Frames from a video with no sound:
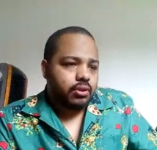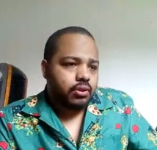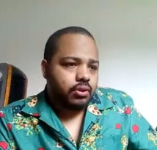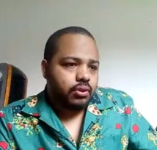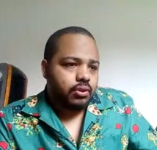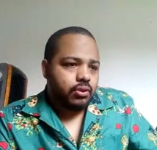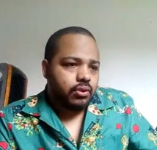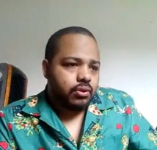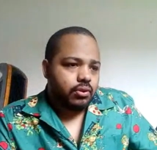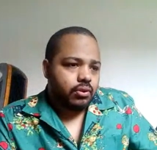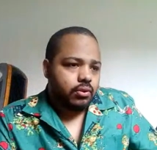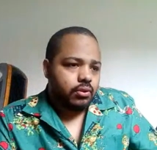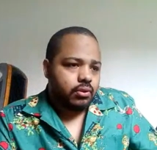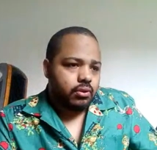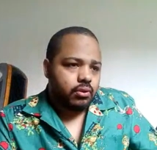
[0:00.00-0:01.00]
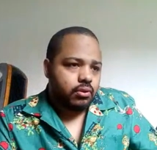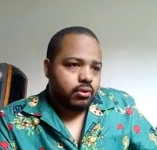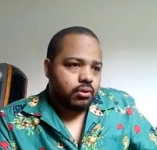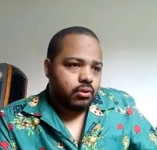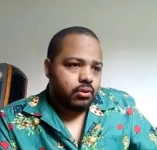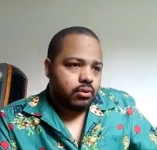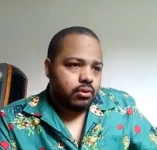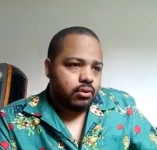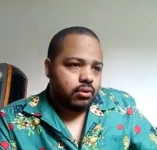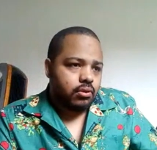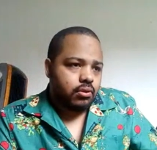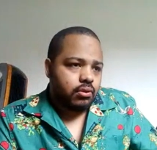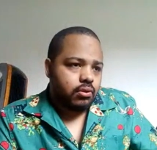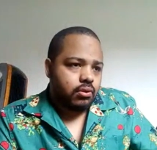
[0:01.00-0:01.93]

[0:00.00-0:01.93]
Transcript: (silence)